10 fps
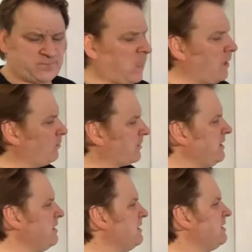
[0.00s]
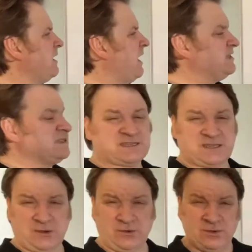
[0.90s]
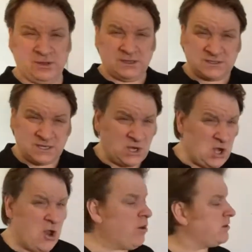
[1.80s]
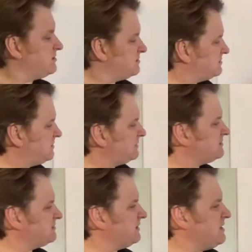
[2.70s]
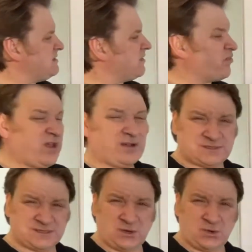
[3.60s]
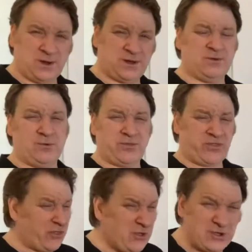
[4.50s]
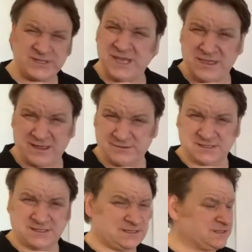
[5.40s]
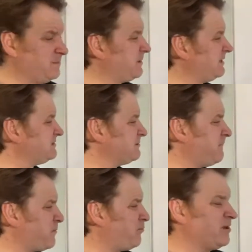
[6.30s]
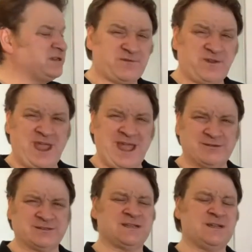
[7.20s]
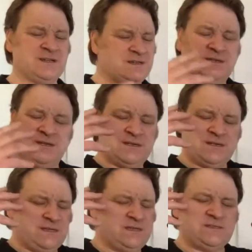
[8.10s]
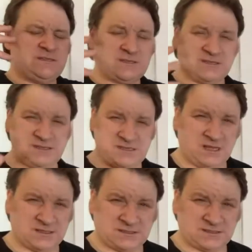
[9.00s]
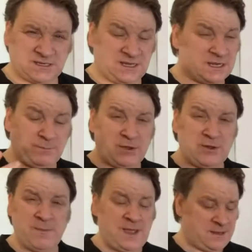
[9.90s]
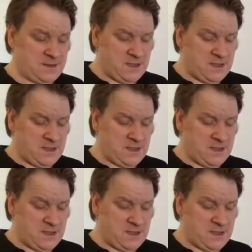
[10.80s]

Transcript: Okay, and so to knock 16,000 quid 30,000 in some cases off the price of your house is just nuts and it'll blow your mind.